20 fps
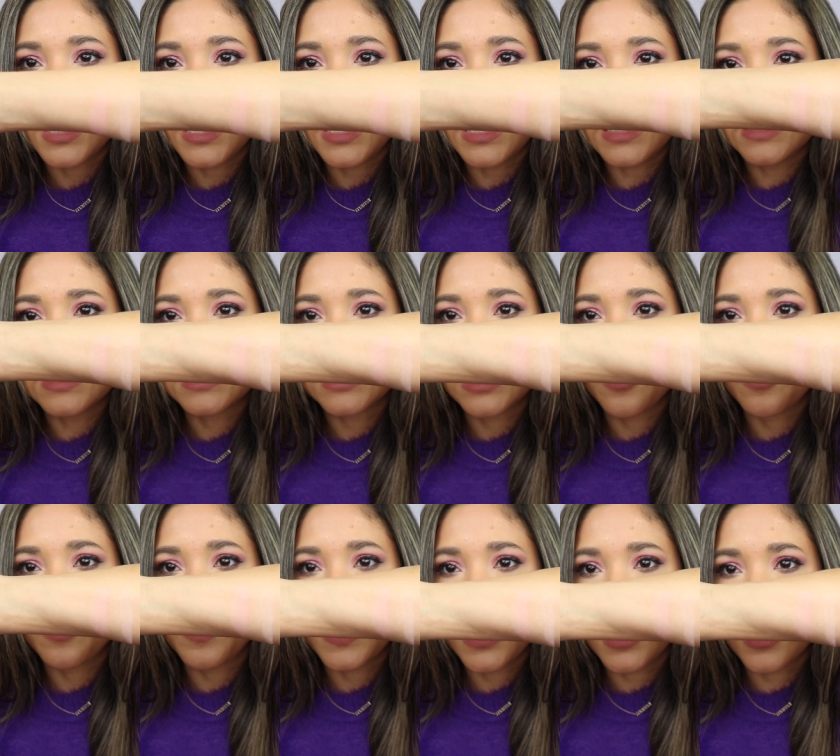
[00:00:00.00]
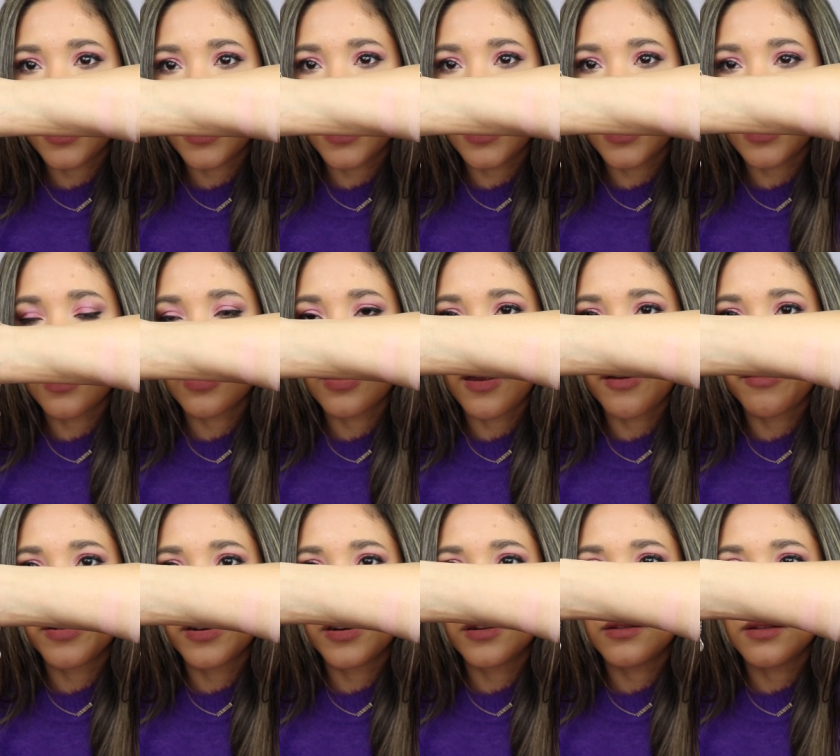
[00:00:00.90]
is a pinky,
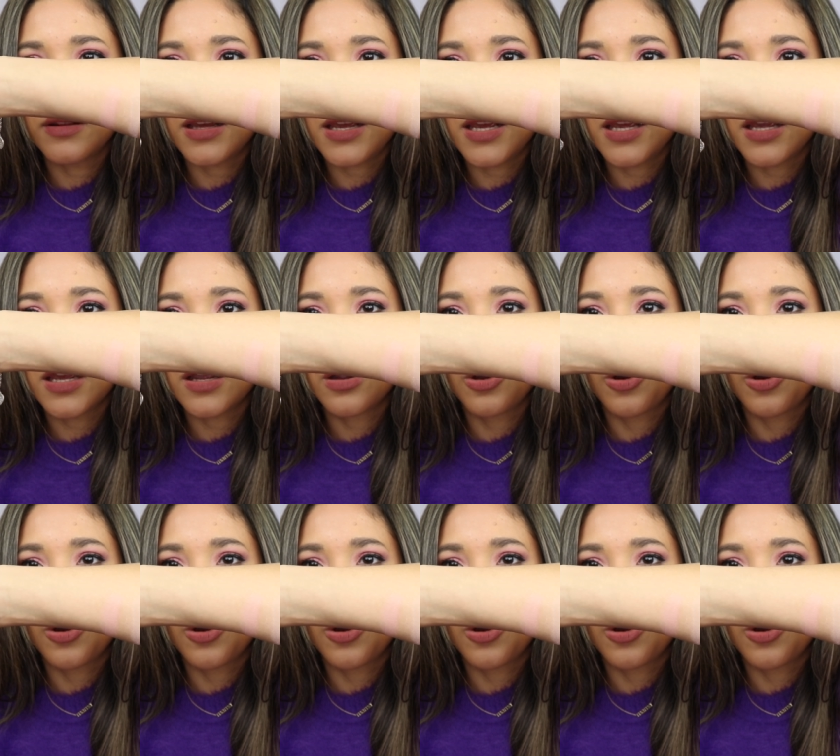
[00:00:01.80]
definitely,